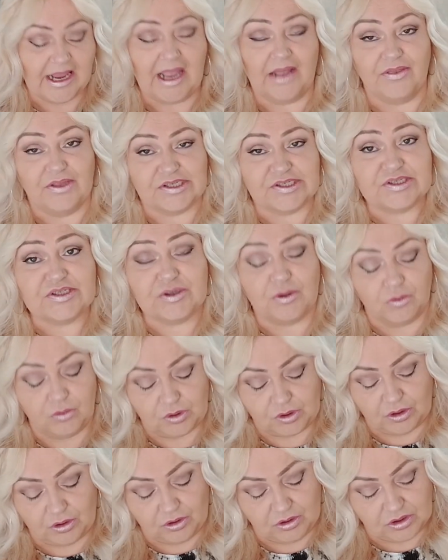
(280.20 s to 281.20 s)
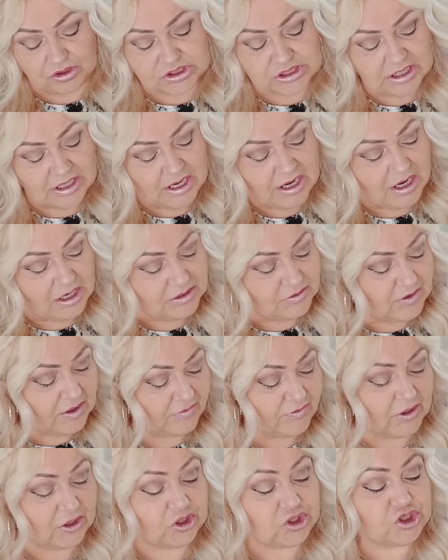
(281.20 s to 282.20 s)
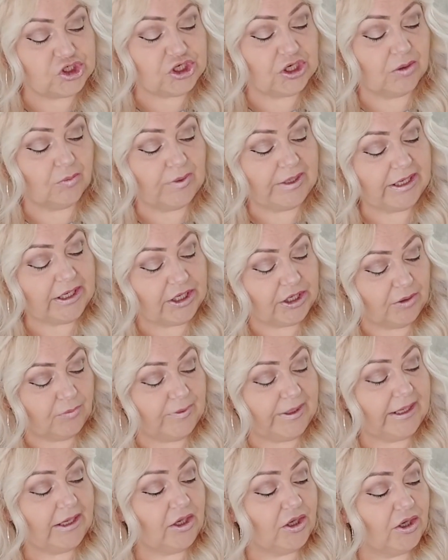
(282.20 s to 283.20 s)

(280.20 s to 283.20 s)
and they're so good. They're the Chewy Gooey